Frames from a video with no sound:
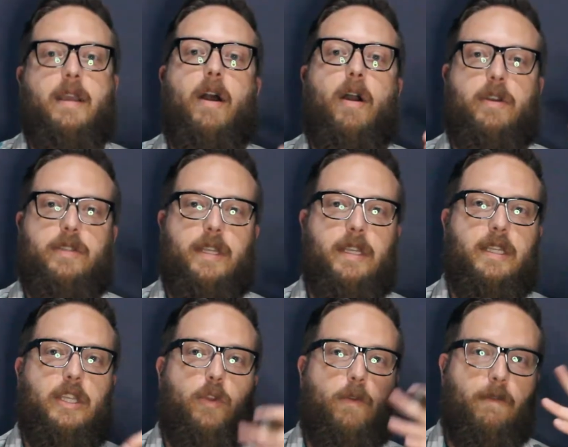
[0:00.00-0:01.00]
are selling
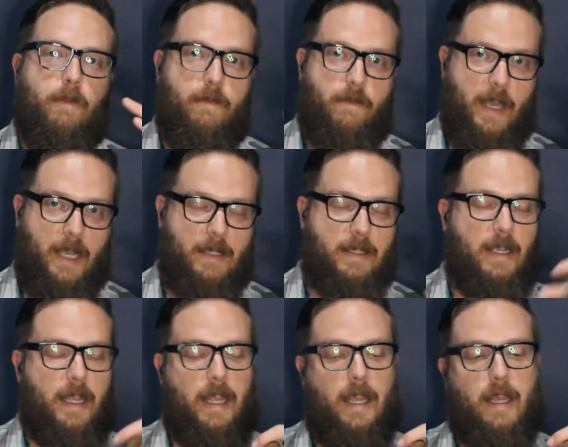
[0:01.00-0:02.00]
you fakes,
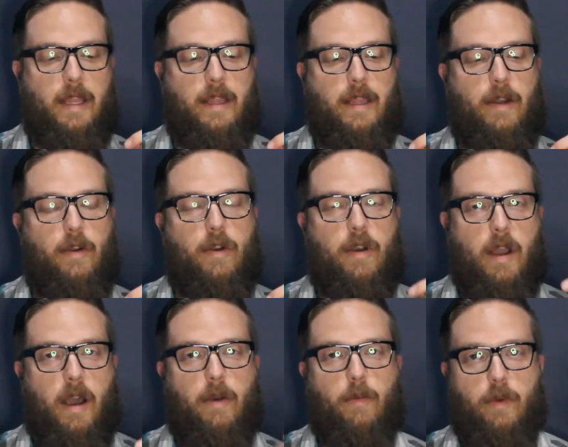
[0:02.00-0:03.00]
and they're
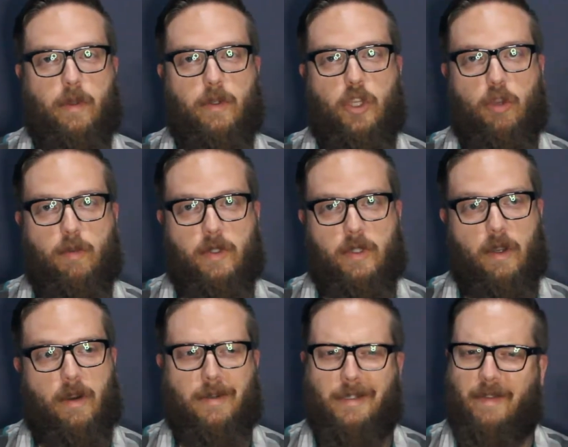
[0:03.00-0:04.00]
not real Cuban
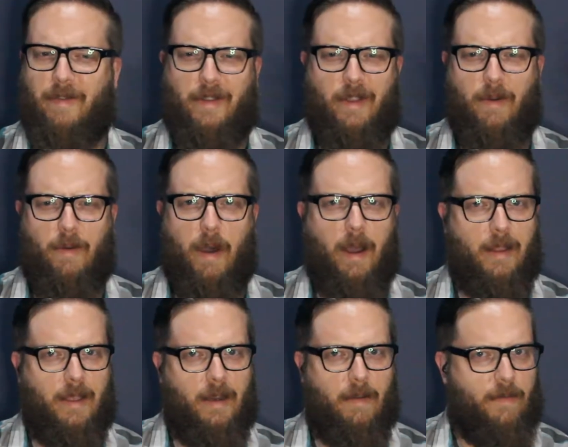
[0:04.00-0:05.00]
cigars, even though, oddly
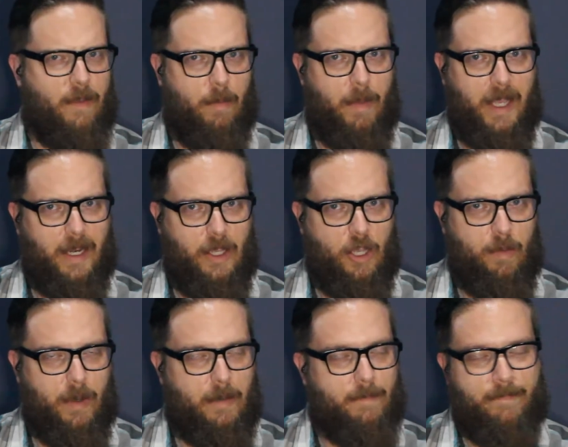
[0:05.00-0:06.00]
enough, they're made in
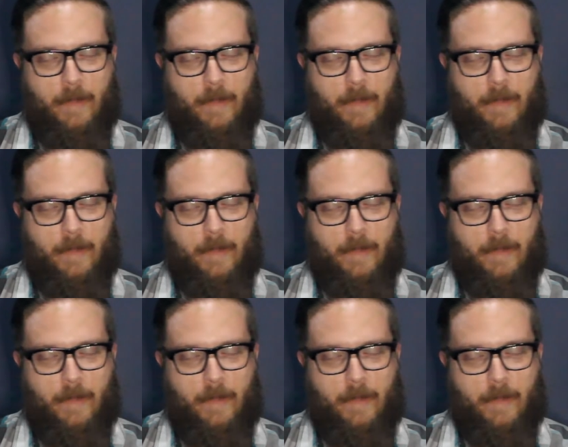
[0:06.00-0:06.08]
Cuba,